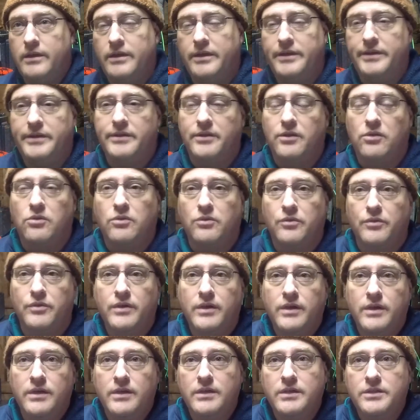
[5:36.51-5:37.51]
an old
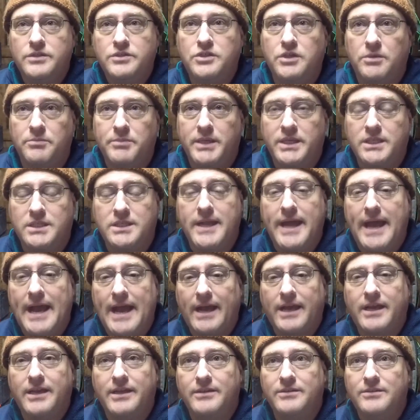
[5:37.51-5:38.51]
chimney
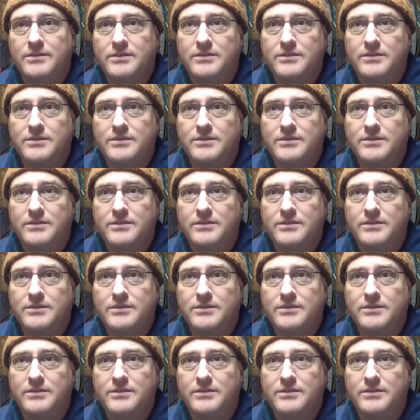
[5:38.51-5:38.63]
stack,